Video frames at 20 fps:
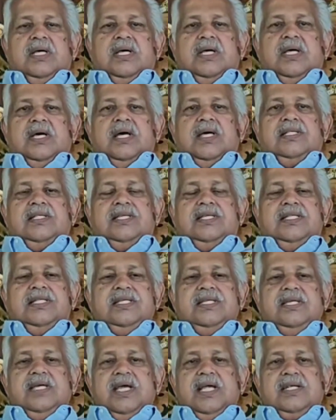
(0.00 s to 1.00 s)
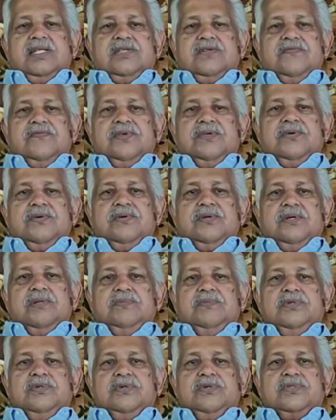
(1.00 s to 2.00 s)
And any atrophic oral
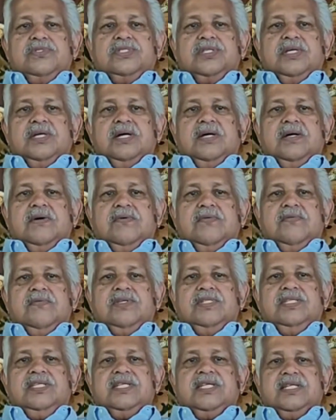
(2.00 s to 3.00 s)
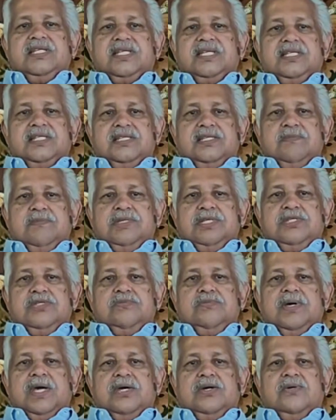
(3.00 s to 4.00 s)
mucosa, when irritated by
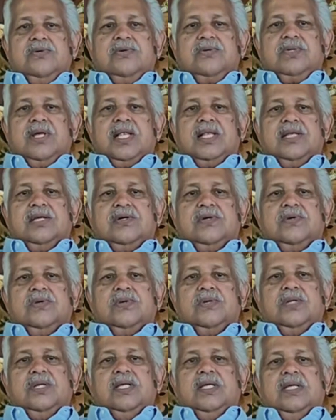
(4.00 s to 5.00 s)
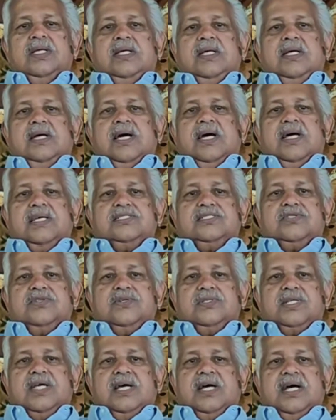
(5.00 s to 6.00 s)
tobacco or alcohol, has
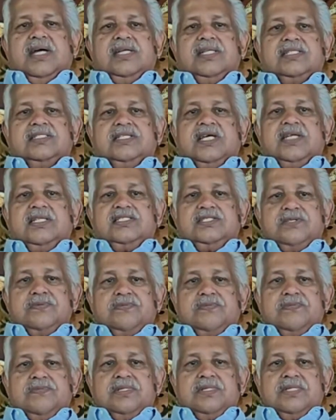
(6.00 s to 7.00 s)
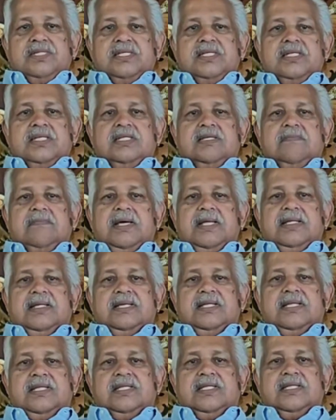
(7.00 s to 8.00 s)
got a higher chance of turning
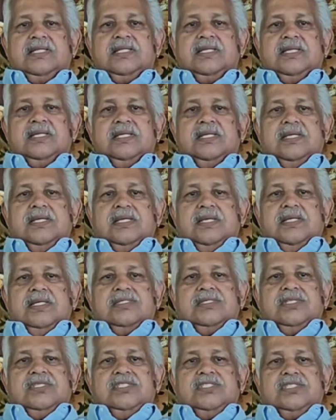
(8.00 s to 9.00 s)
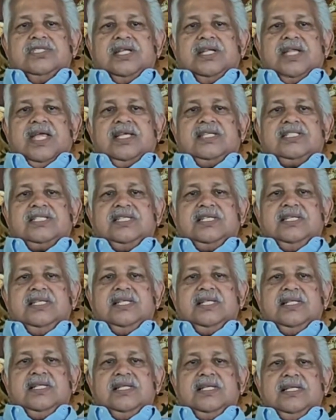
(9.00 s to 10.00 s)
malignant. This is the
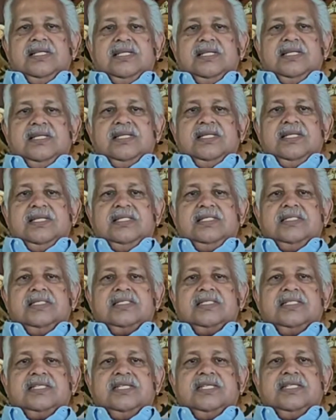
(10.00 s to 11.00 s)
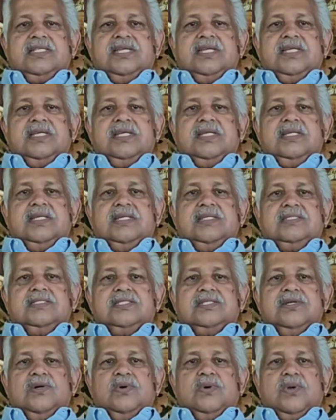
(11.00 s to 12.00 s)
rationale in treating
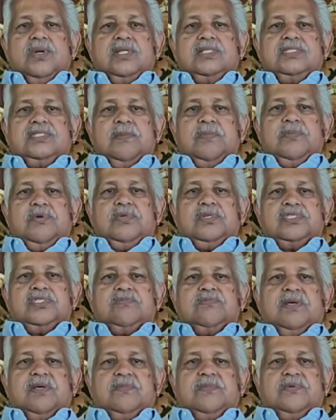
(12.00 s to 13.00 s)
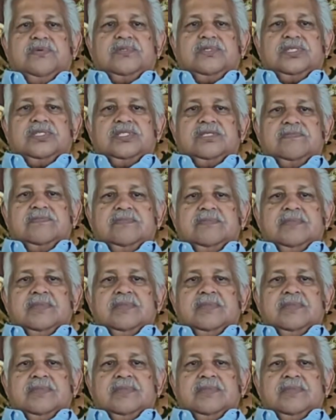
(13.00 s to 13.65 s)
oral submucous fibrosis.